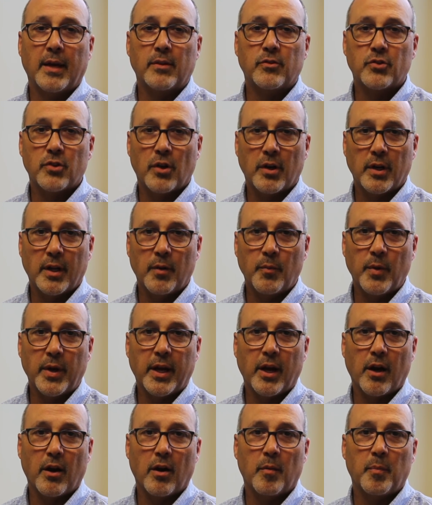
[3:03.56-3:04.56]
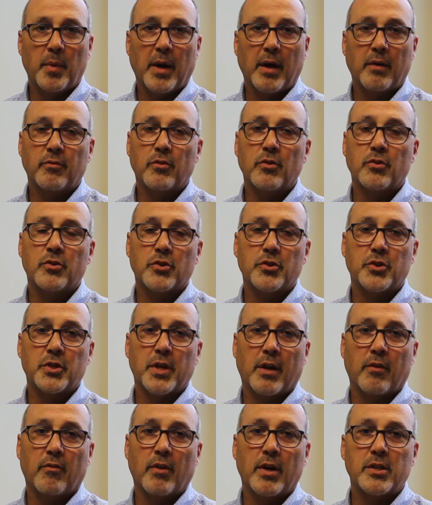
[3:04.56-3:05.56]
and certainly we care about future
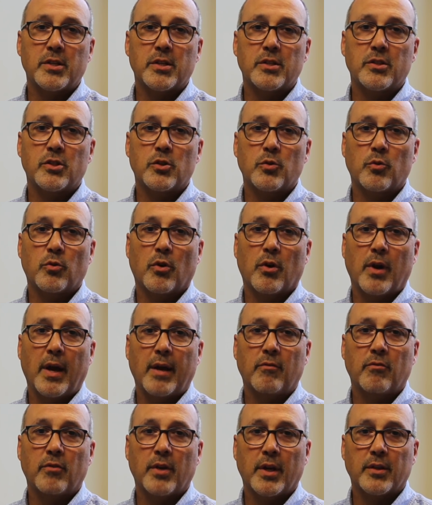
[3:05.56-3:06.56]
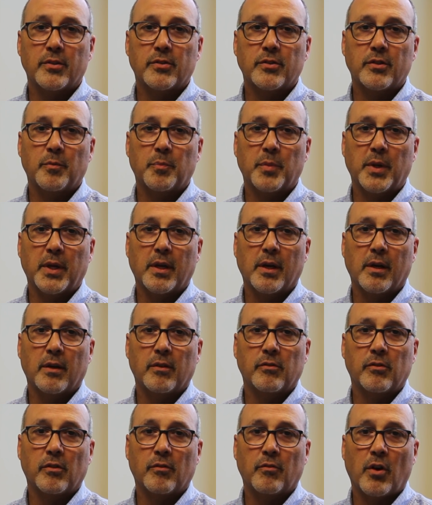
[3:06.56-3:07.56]
generations who are at risk
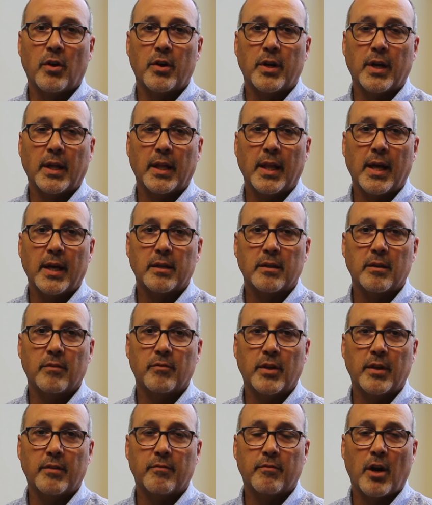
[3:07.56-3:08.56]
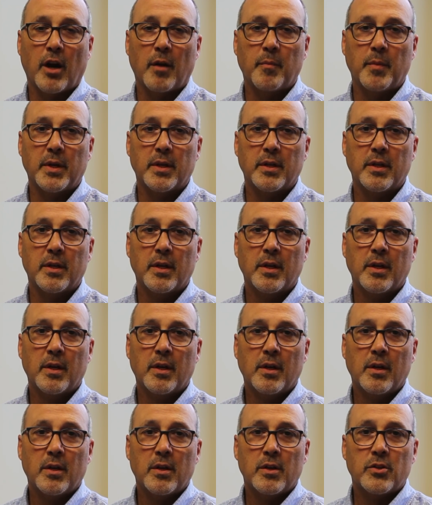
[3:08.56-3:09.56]
because of our neglect of the
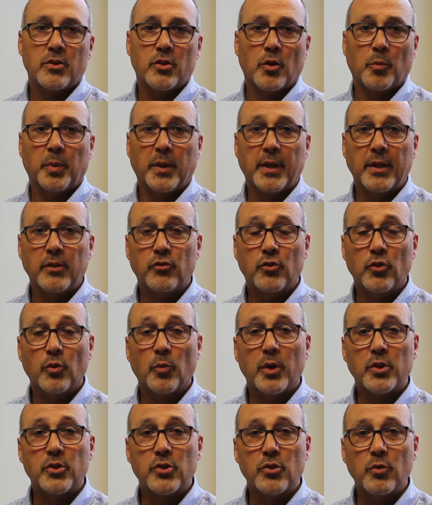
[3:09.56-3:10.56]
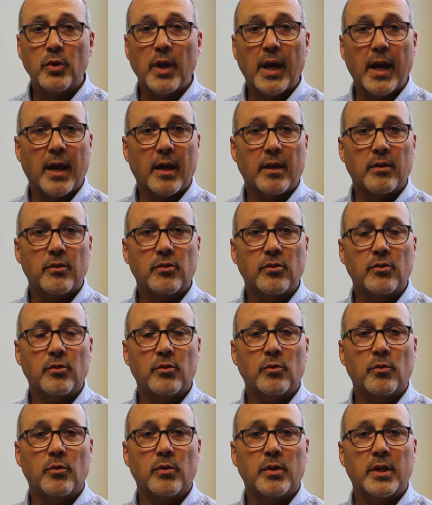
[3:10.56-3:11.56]
environment. So please do what you can
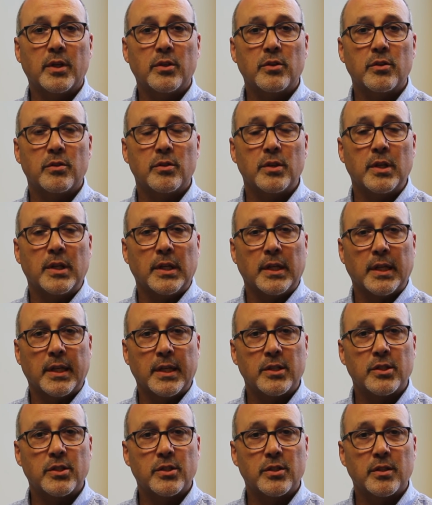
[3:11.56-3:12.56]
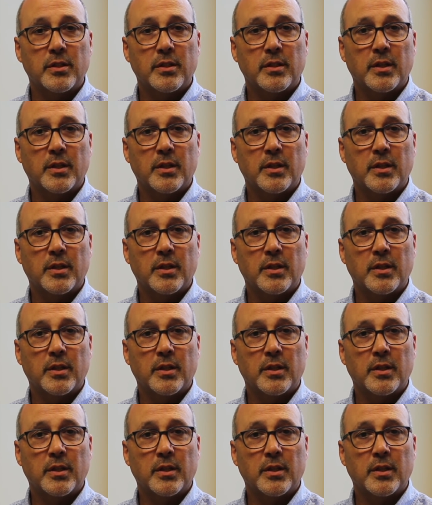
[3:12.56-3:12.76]
to enlist